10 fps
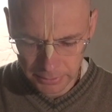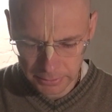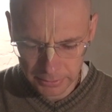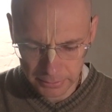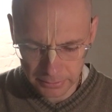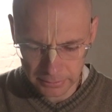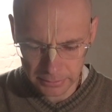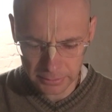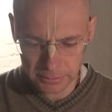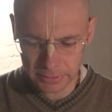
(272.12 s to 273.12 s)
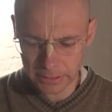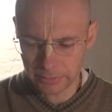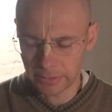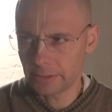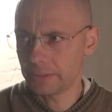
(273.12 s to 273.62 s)
So
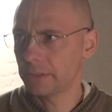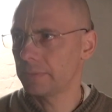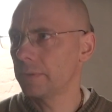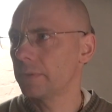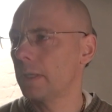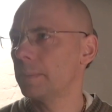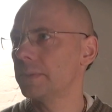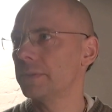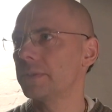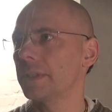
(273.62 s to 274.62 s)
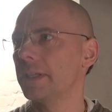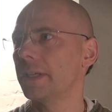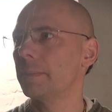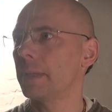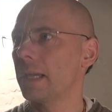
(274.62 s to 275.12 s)
nowadays it's very common to say,
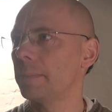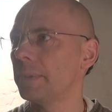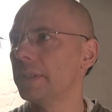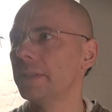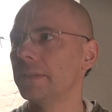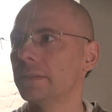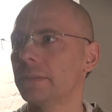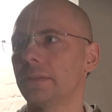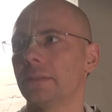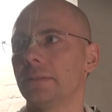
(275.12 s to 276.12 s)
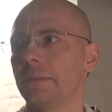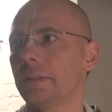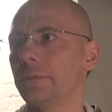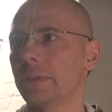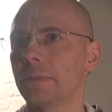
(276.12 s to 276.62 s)
I'm happy.
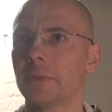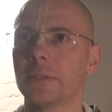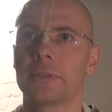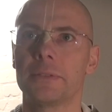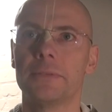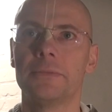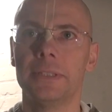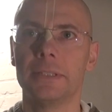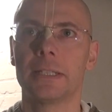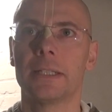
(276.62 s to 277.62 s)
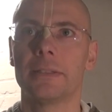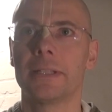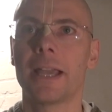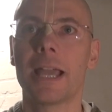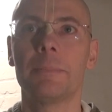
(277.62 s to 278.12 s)
Everyone wants to feel that
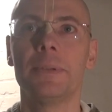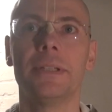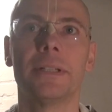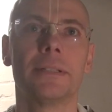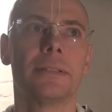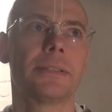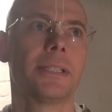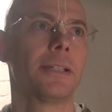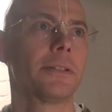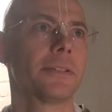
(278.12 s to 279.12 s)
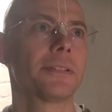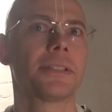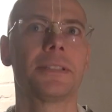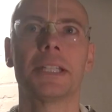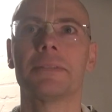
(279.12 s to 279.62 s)
they're happy and tell others
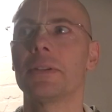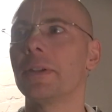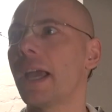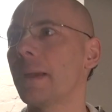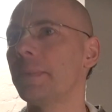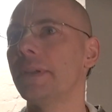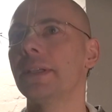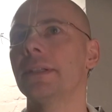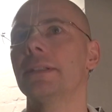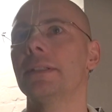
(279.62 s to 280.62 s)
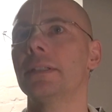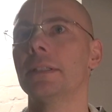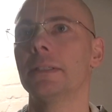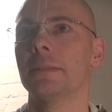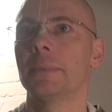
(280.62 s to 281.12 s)
that they are very happy.
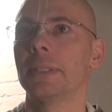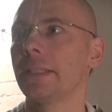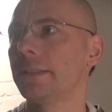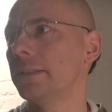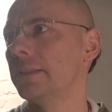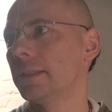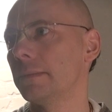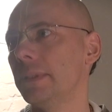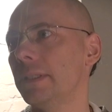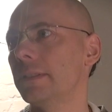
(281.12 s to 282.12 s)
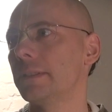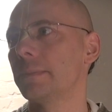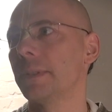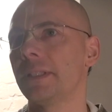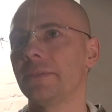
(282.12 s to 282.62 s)
But actually that means,
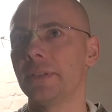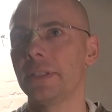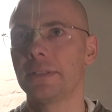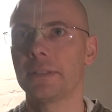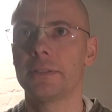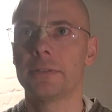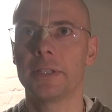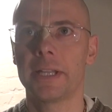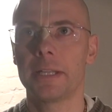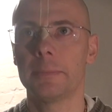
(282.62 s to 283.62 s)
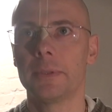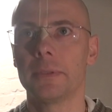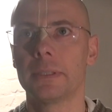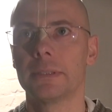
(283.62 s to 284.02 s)
by definition, you are an animal.